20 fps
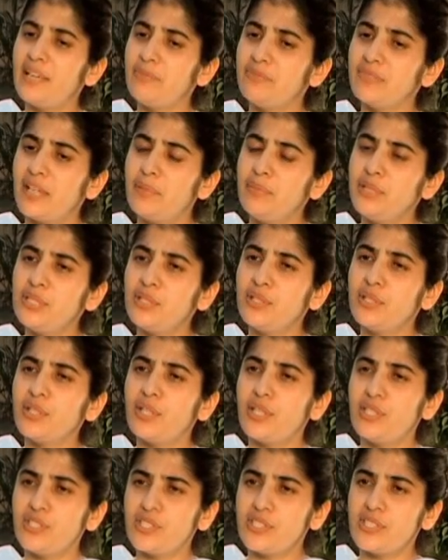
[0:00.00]
I've come into the
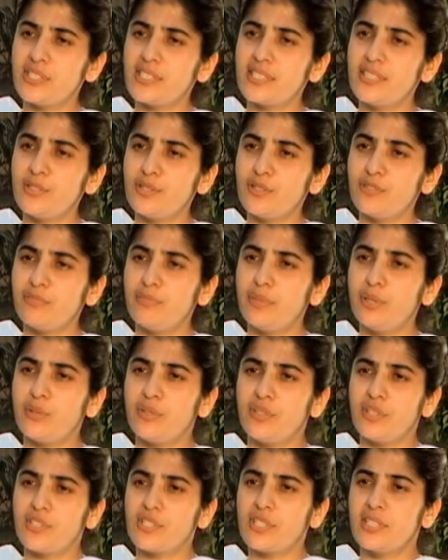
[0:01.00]
consciousness of my
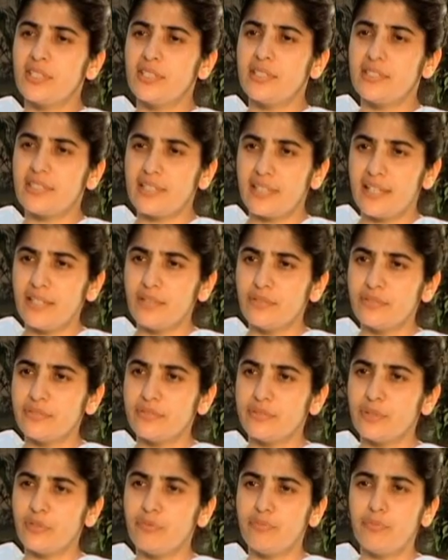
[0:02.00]
original self,
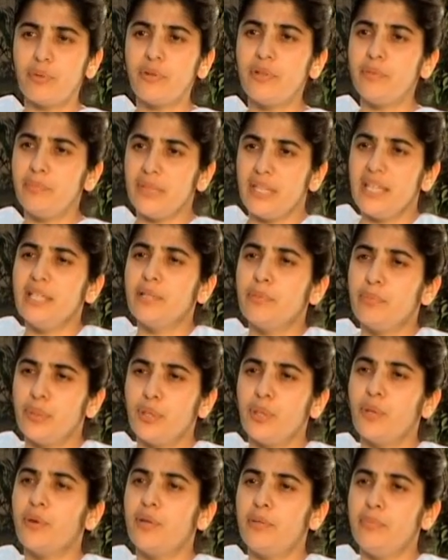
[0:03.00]
of being a
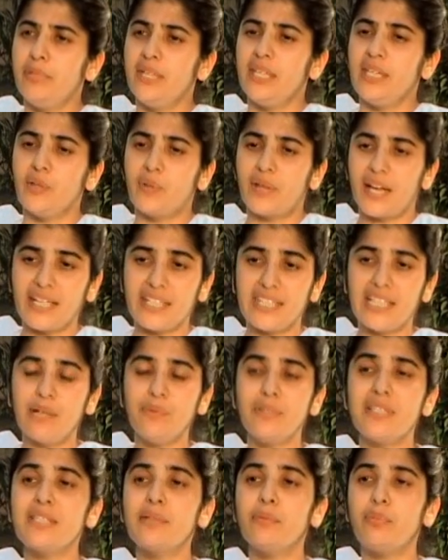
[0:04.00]
pure being. Right now
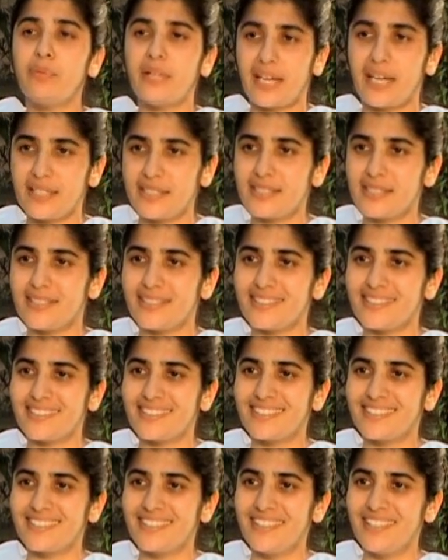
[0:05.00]
it's a
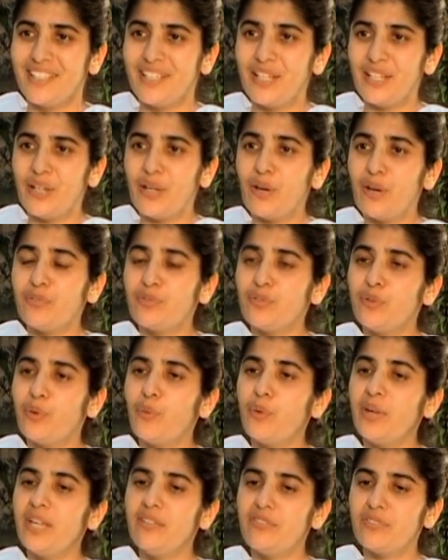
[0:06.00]
practice of
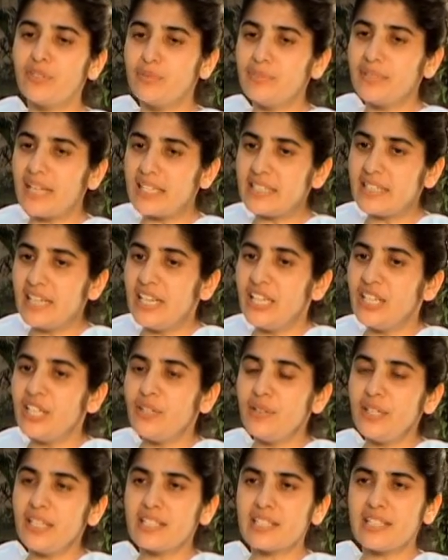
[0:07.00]
going from that,
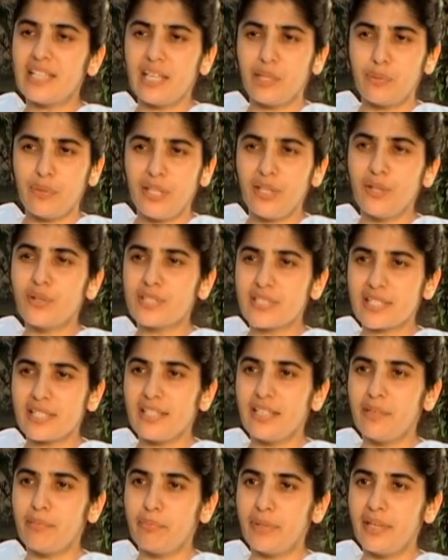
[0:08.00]
it's like when you're
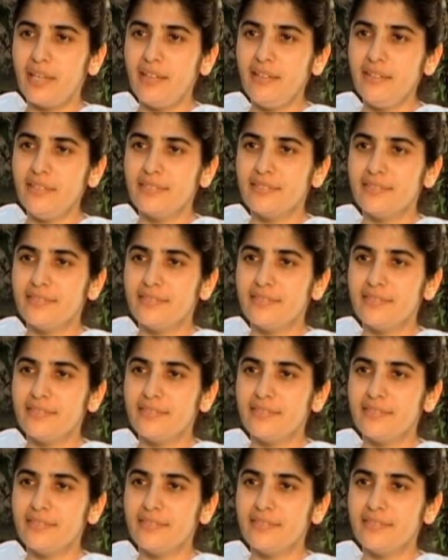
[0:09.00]
sleeping